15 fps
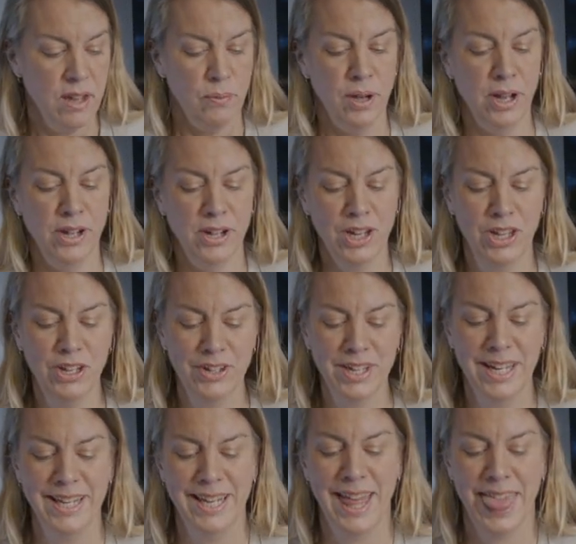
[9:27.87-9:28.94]
Well,
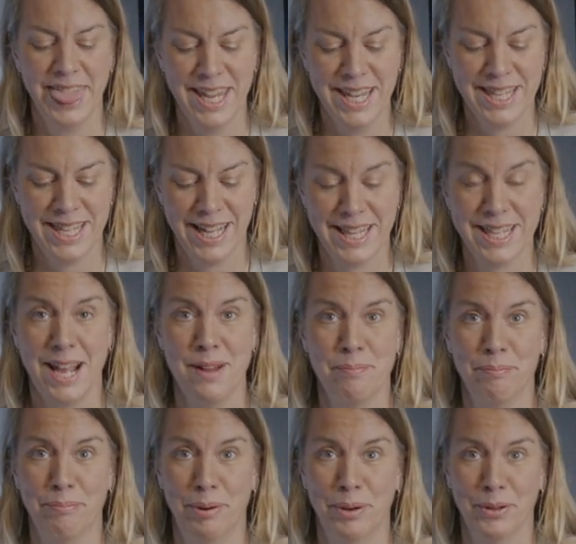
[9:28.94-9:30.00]
looking at this
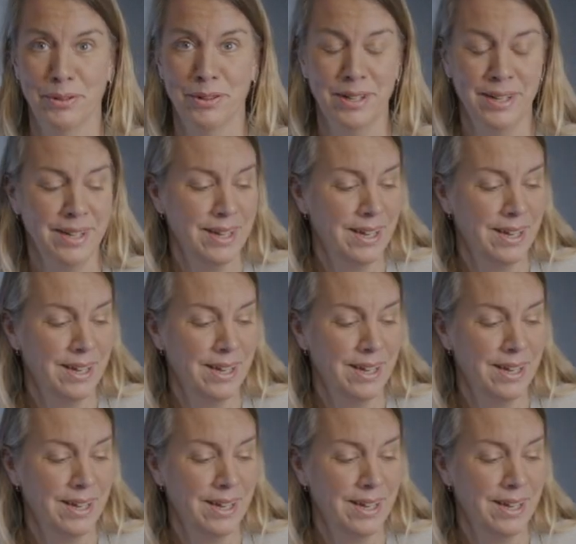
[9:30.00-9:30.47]
example,